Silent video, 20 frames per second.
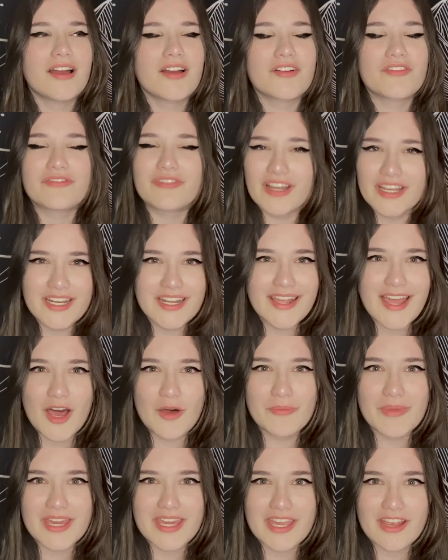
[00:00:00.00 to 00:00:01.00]
Finding
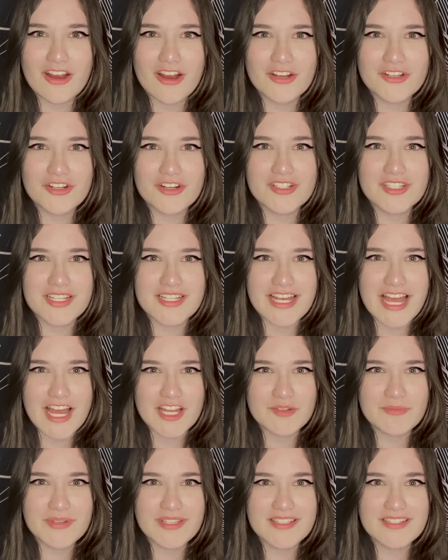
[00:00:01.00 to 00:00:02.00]
out my characters'
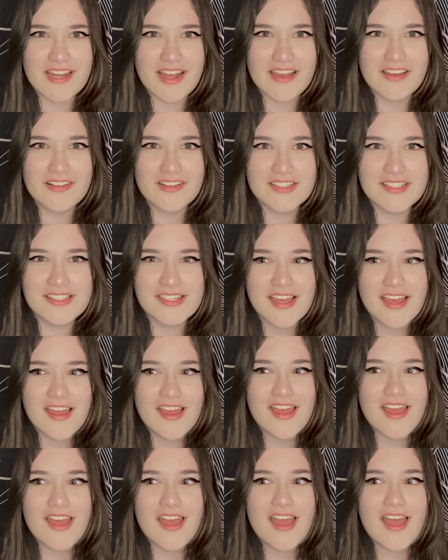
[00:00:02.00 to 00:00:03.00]
attachment styles
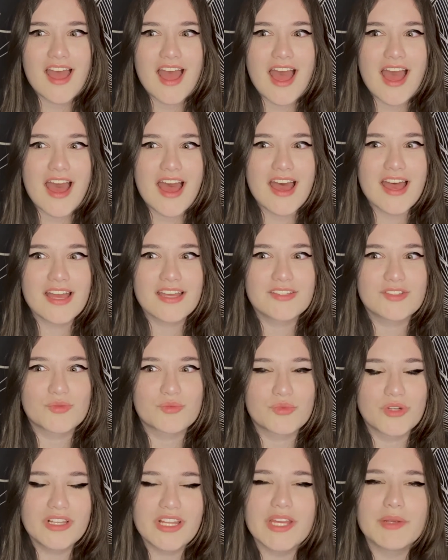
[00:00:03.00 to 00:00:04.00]
has
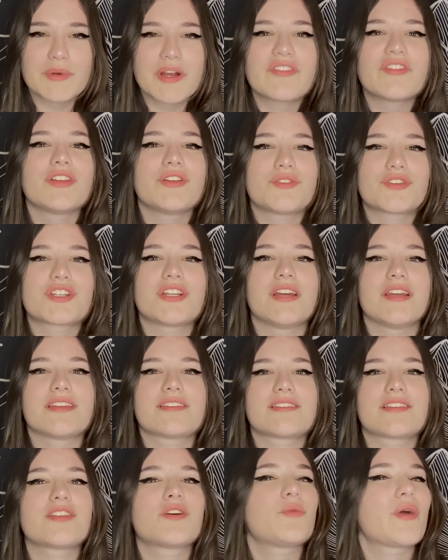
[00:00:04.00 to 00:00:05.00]
really
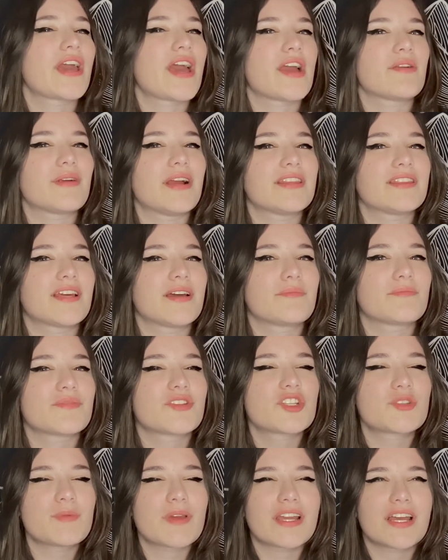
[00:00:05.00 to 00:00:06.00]
revolutionized the way I write them,
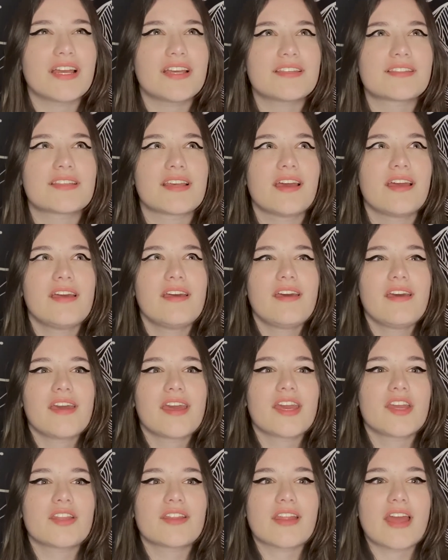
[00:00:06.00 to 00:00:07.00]
just because
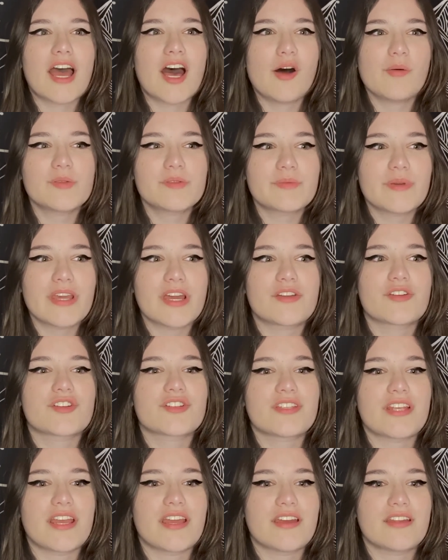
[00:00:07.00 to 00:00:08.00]
it helps me
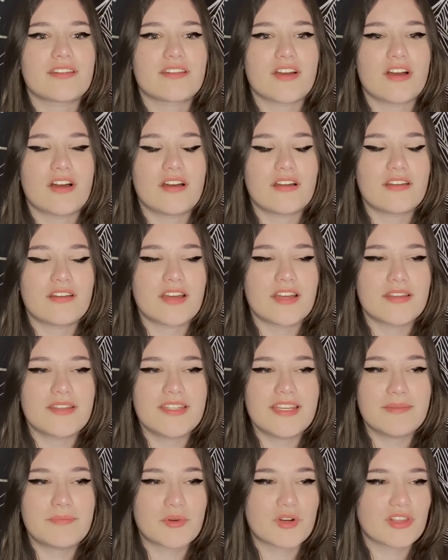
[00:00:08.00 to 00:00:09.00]
understand on a
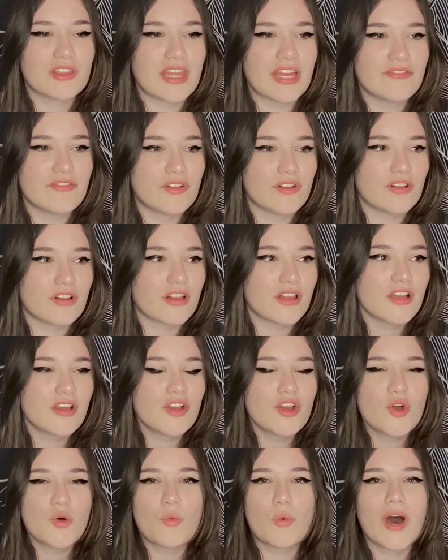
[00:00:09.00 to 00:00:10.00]
deeper level
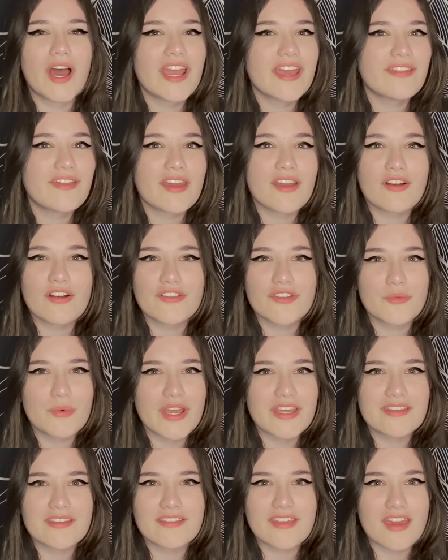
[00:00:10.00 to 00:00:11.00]
why they are the
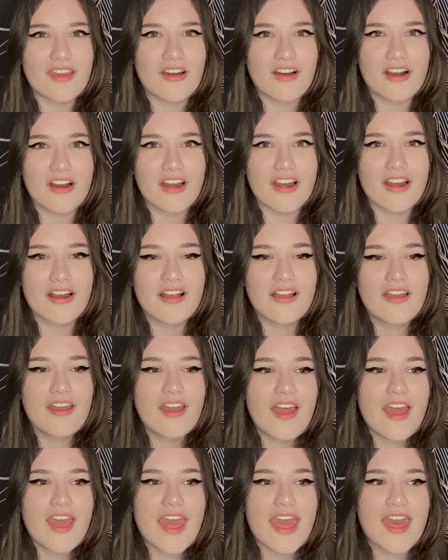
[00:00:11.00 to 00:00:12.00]
way that they are
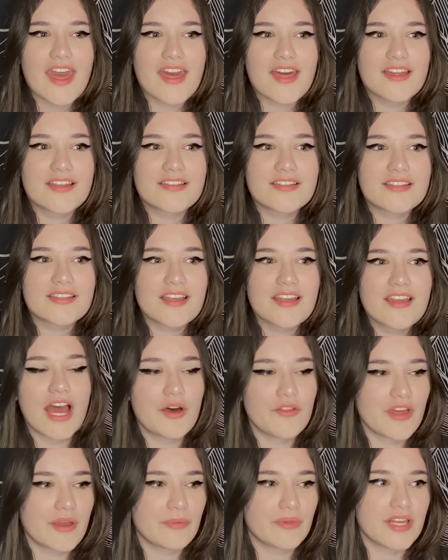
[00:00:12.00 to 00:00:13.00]
and
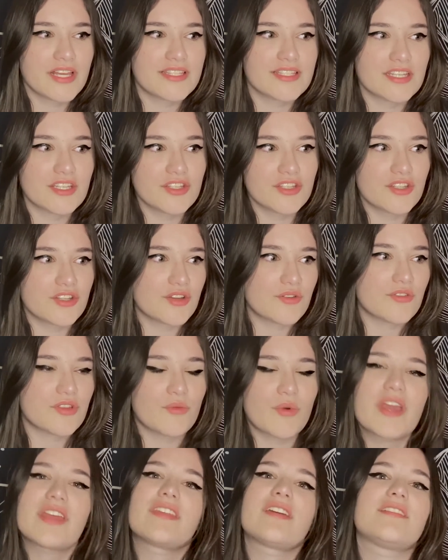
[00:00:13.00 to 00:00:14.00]
how that plays into the
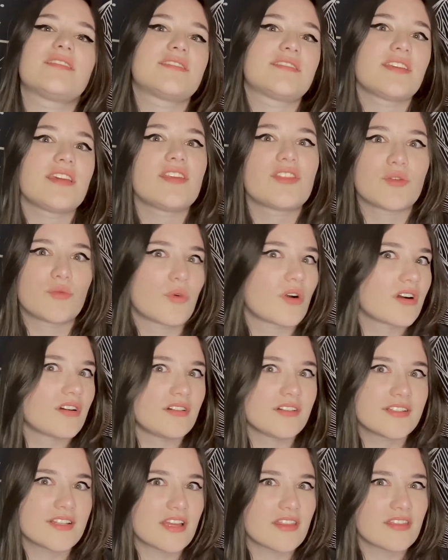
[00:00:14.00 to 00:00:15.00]
way they see the
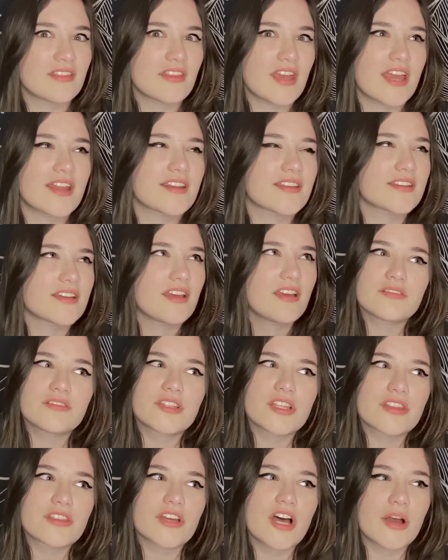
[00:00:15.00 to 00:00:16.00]
world and
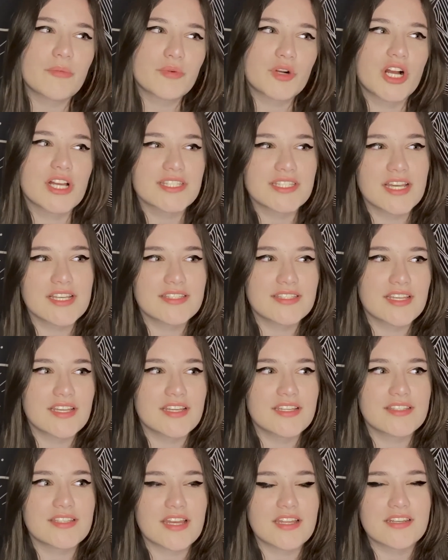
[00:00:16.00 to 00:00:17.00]
the thought
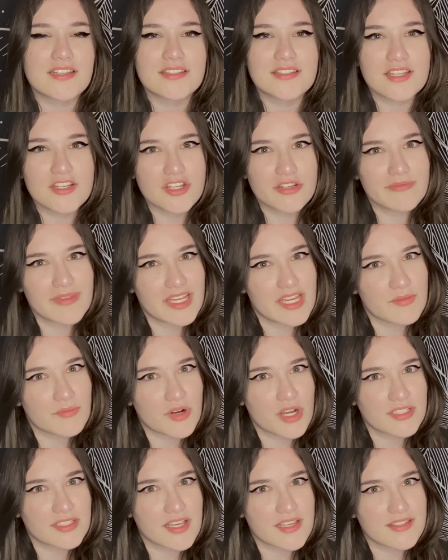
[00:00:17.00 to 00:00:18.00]
processes and decision-making
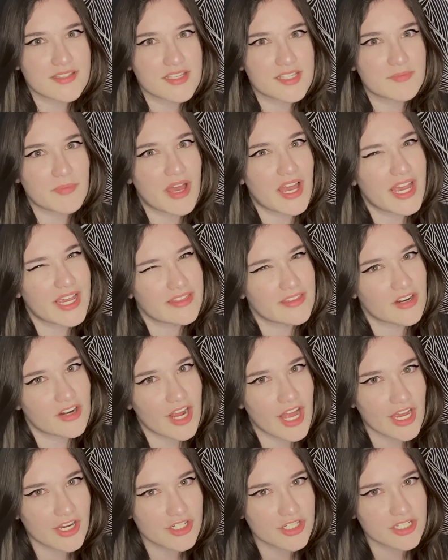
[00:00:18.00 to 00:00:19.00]
processes behind their
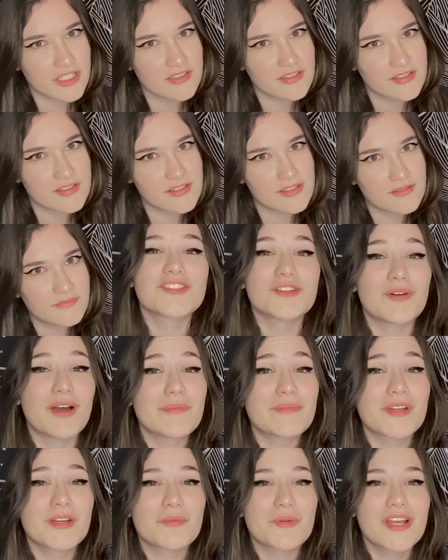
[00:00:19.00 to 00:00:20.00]
actions. So
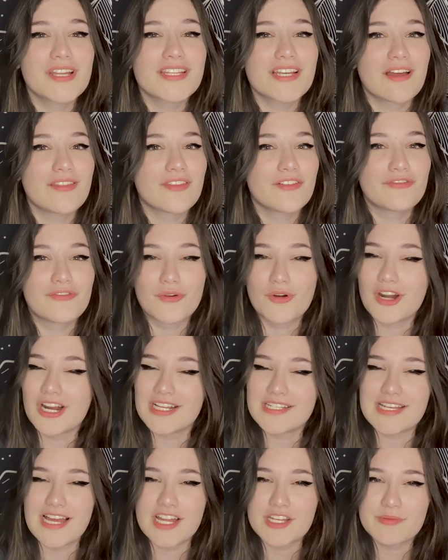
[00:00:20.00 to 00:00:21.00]
I'm going to break down the 4
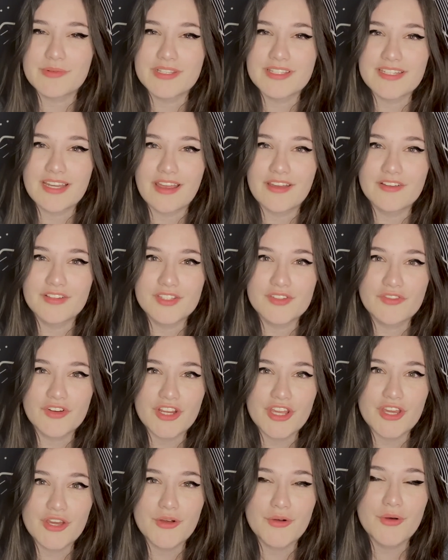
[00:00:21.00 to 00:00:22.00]
attachment styles for
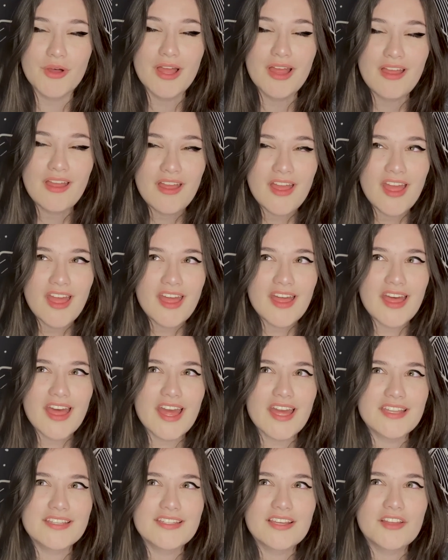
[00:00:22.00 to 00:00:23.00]
you
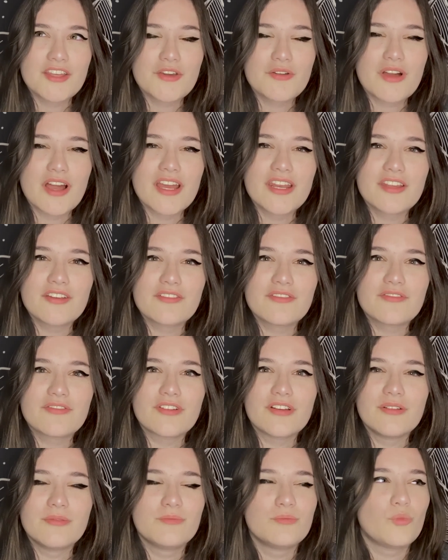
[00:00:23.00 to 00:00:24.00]
and tell you kind of
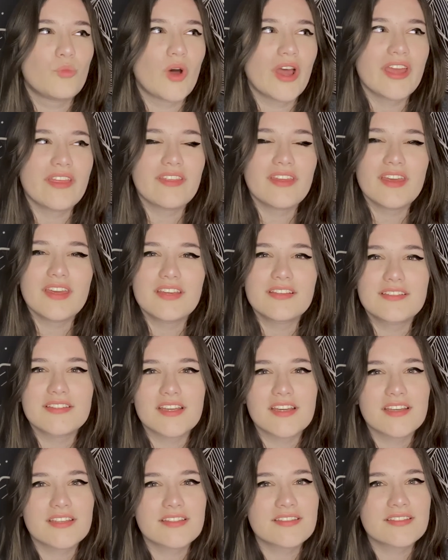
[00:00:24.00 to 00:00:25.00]
why they
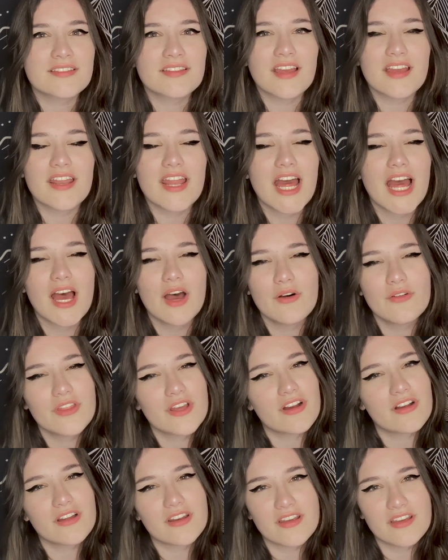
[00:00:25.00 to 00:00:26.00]
exist and how
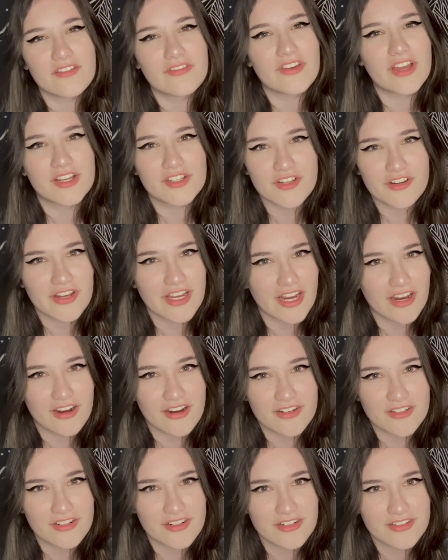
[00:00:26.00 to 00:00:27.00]
they're going to affect your
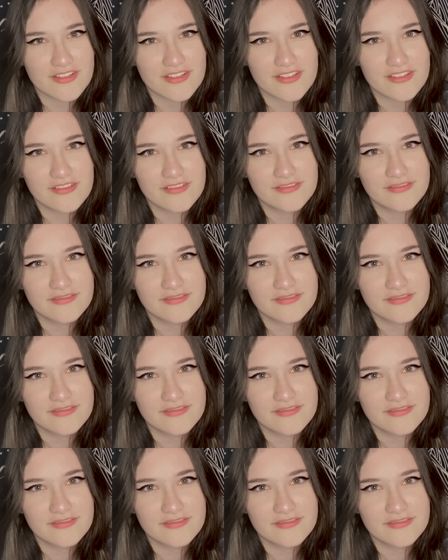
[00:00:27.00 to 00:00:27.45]
characters.